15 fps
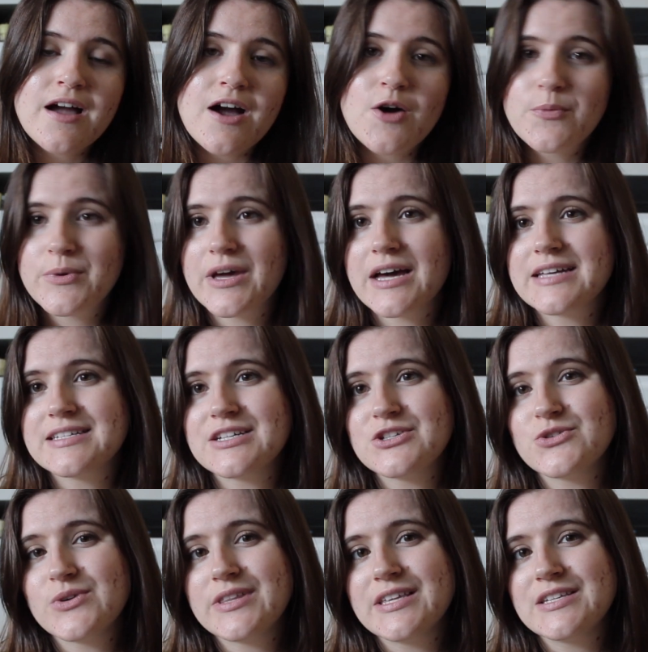hope you guys
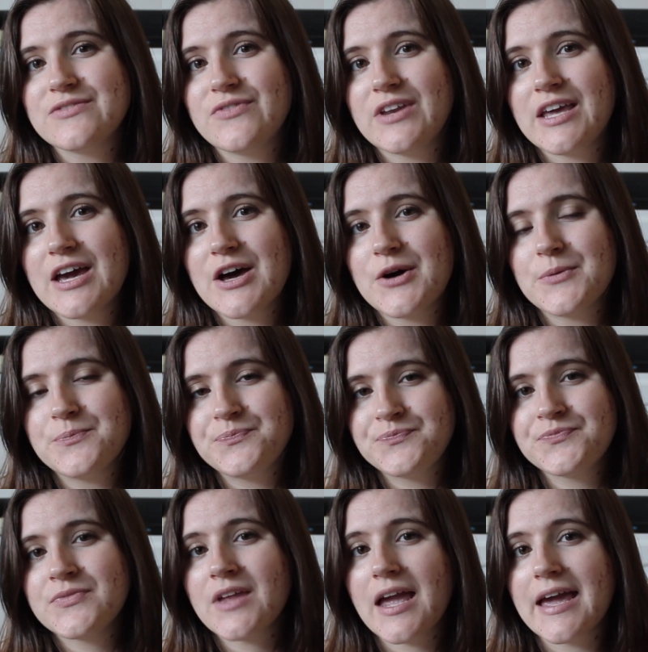enjoyed this video,
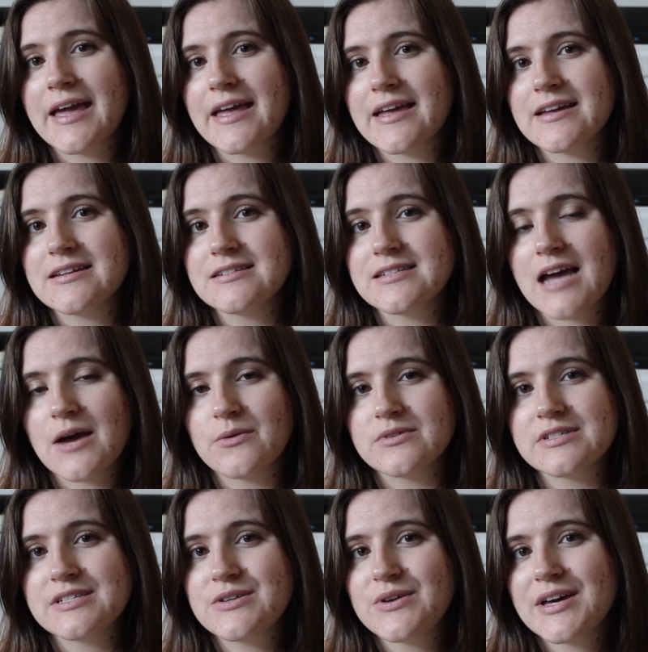and I will
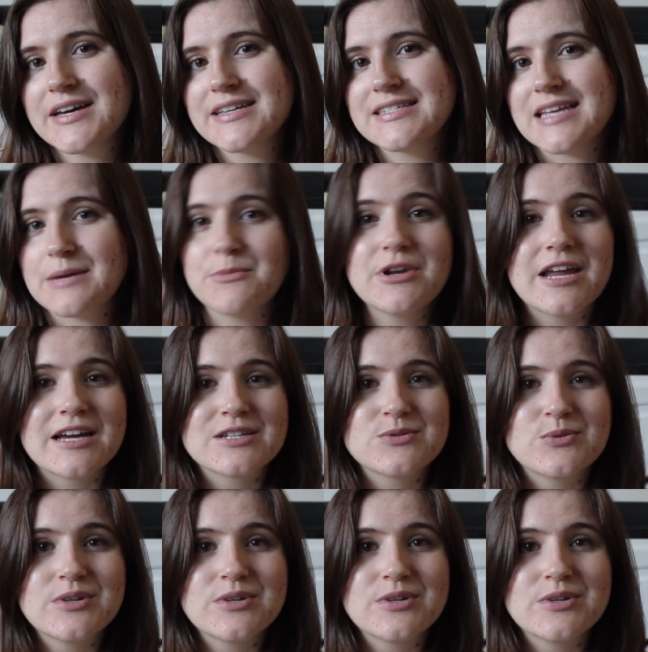see you guys in my next